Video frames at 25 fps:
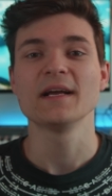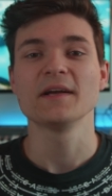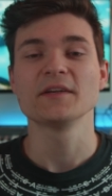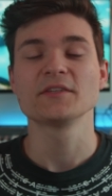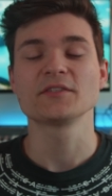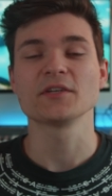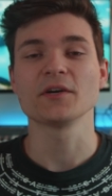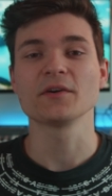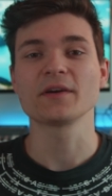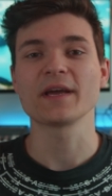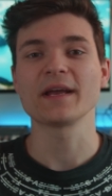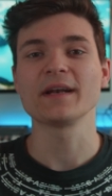
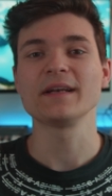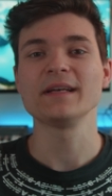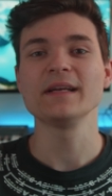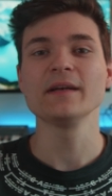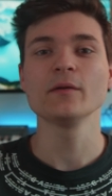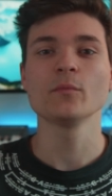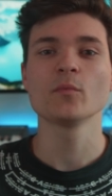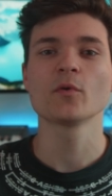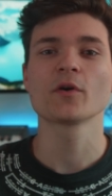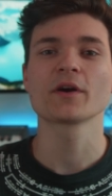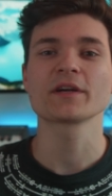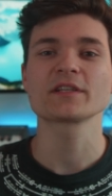so get a
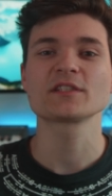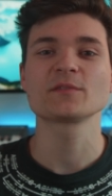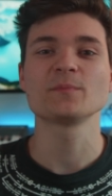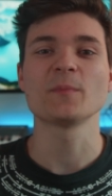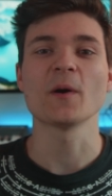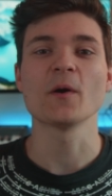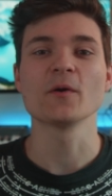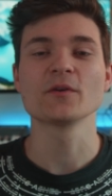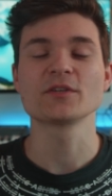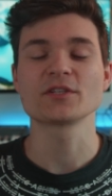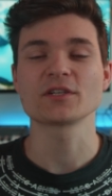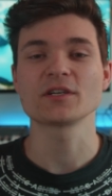little more
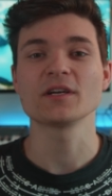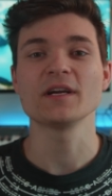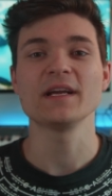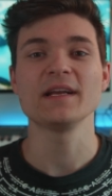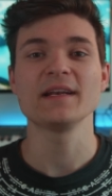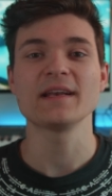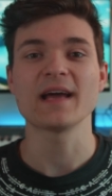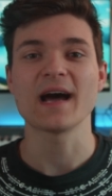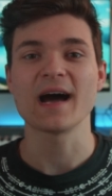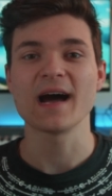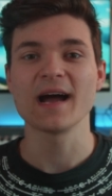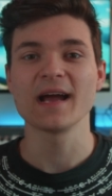exposure
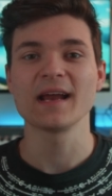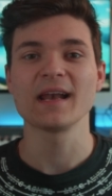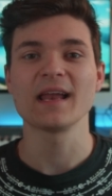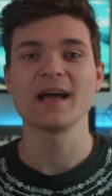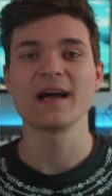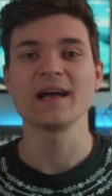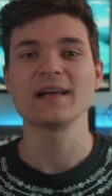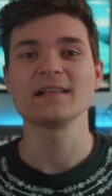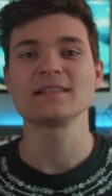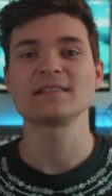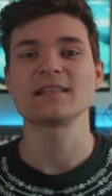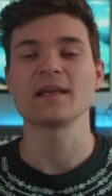in the
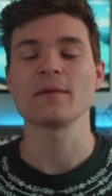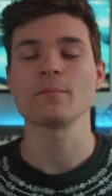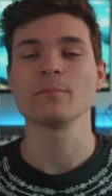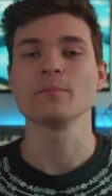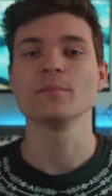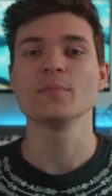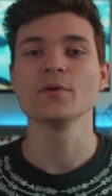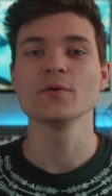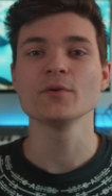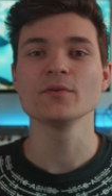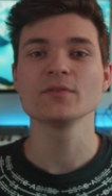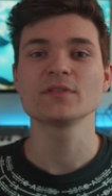highlights
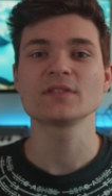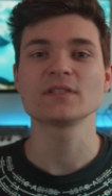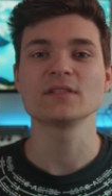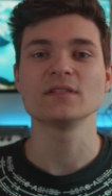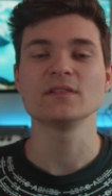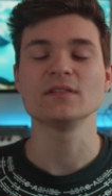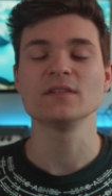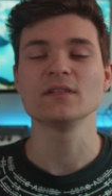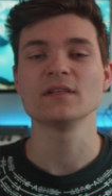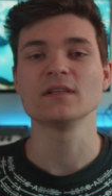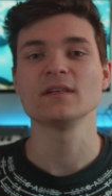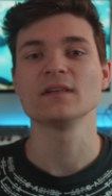and
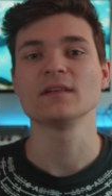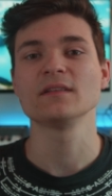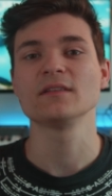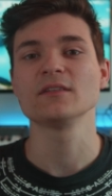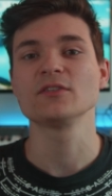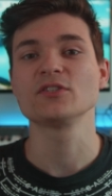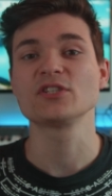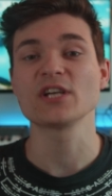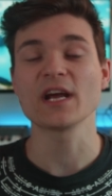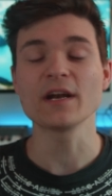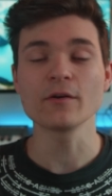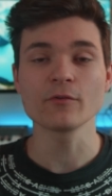boost
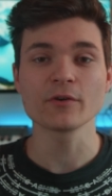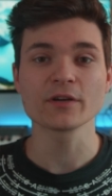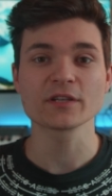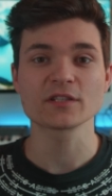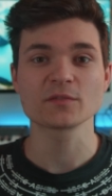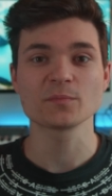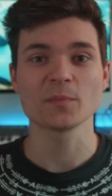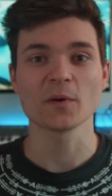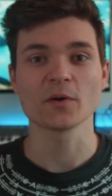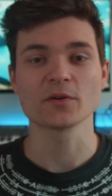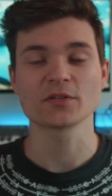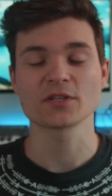the general
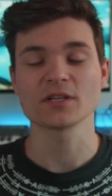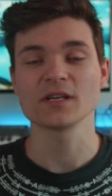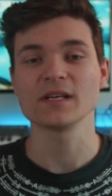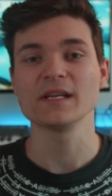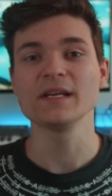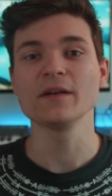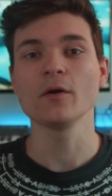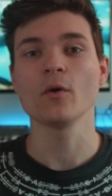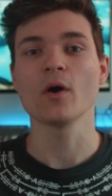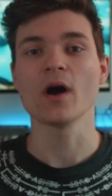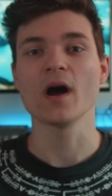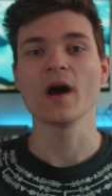exposure a
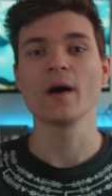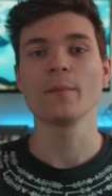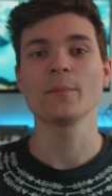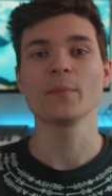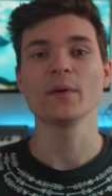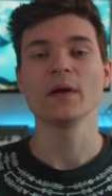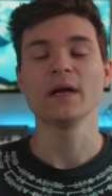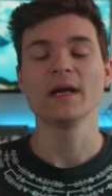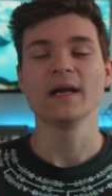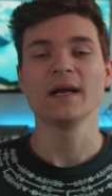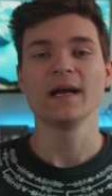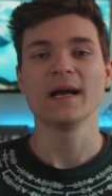little
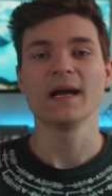up,